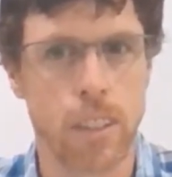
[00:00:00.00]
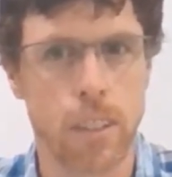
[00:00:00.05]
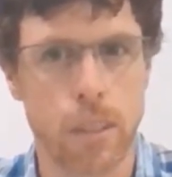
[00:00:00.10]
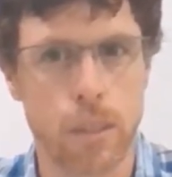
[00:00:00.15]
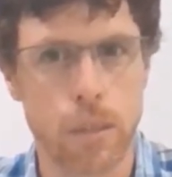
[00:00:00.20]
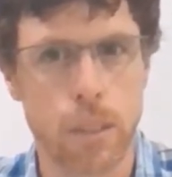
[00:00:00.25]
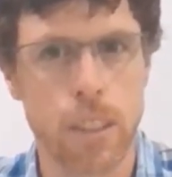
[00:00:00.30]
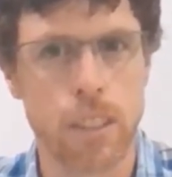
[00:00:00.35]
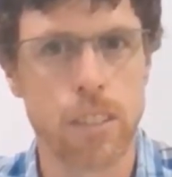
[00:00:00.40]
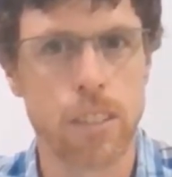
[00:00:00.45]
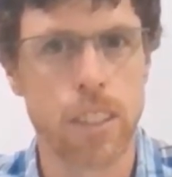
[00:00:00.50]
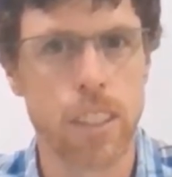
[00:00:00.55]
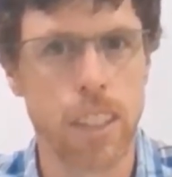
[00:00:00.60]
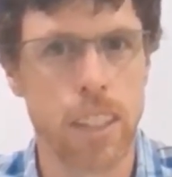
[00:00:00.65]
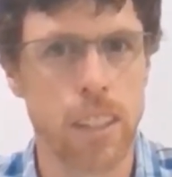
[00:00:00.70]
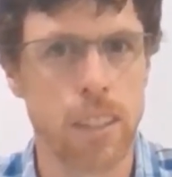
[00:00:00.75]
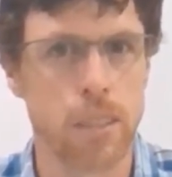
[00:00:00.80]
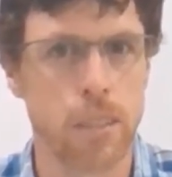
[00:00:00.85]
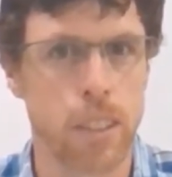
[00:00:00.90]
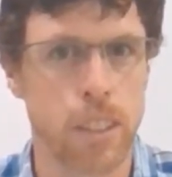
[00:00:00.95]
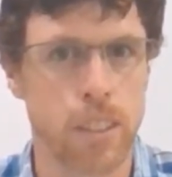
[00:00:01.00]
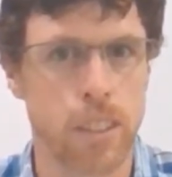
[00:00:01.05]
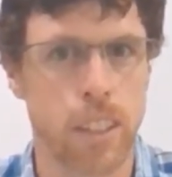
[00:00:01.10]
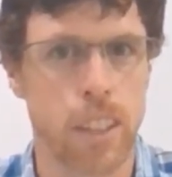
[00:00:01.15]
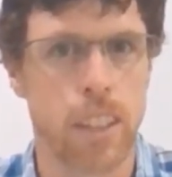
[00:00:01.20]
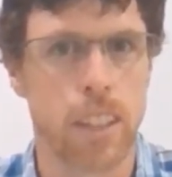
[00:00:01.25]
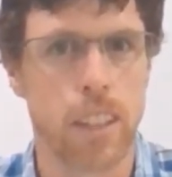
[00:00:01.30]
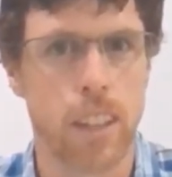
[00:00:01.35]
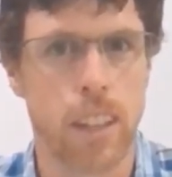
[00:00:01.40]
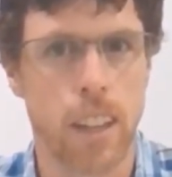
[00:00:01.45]
The rich get
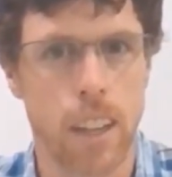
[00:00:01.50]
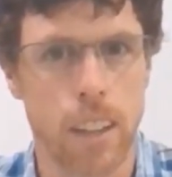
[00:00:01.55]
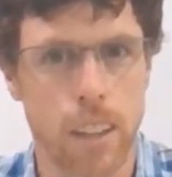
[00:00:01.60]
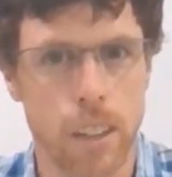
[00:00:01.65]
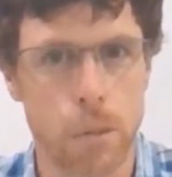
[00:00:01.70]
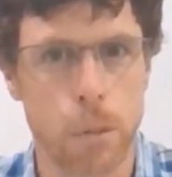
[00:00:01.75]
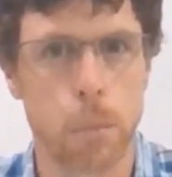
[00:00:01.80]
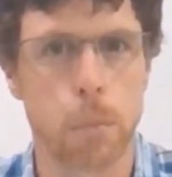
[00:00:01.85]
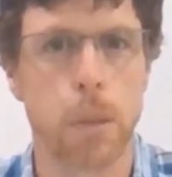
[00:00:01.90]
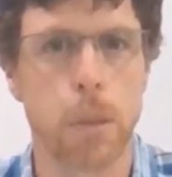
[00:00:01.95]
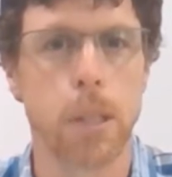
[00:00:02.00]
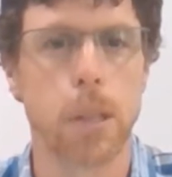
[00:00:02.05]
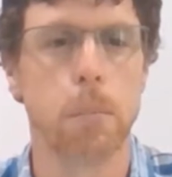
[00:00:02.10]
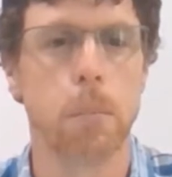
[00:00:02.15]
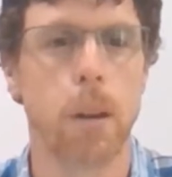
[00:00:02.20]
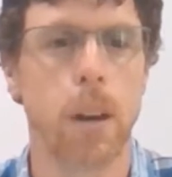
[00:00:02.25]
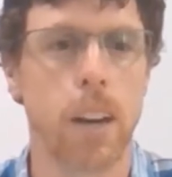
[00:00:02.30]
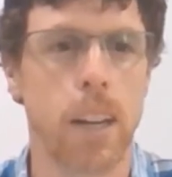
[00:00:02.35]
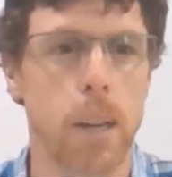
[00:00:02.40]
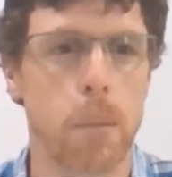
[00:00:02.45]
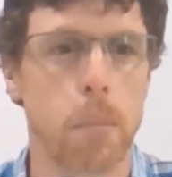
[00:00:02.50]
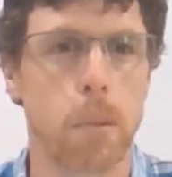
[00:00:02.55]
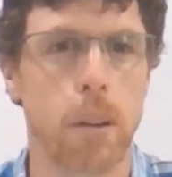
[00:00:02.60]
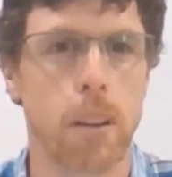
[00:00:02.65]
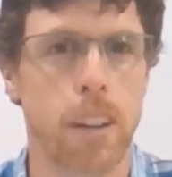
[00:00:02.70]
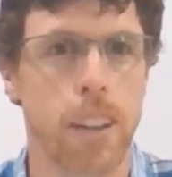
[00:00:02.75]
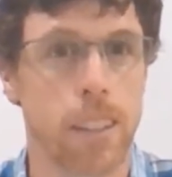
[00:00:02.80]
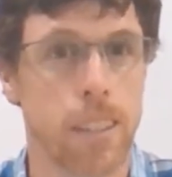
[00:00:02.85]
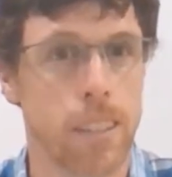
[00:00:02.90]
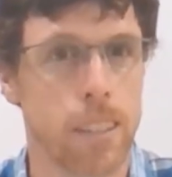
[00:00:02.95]
richer, and this would be the minor
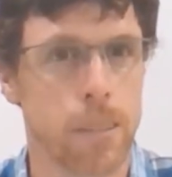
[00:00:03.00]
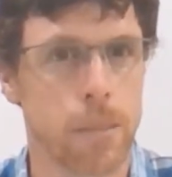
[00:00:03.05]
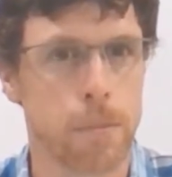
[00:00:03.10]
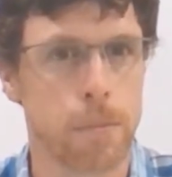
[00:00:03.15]
product.